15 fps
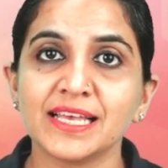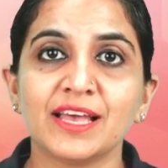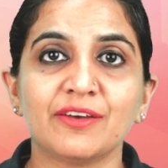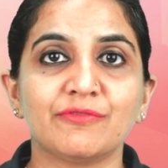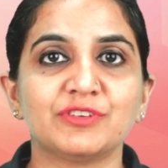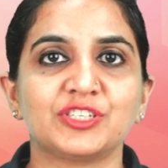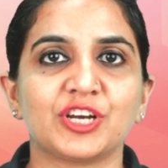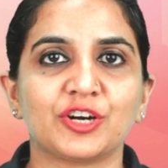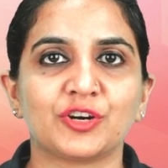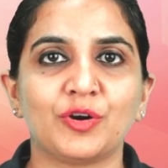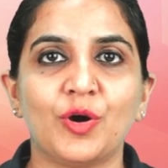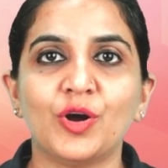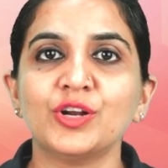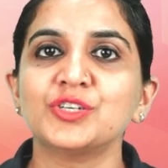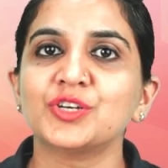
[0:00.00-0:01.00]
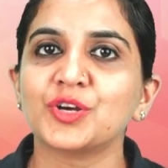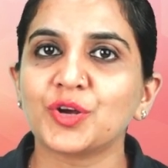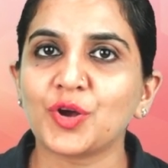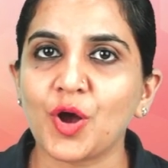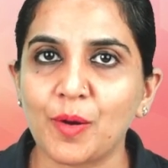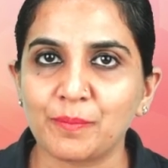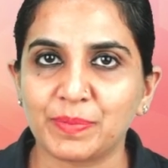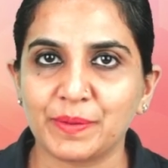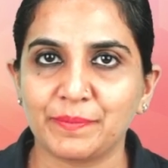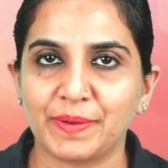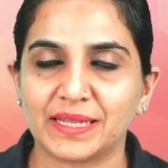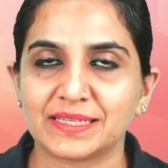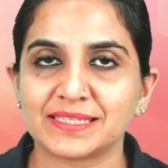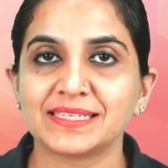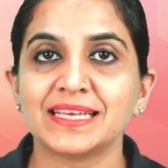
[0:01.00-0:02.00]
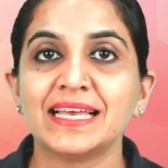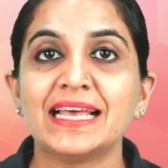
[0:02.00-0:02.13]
which are called complements.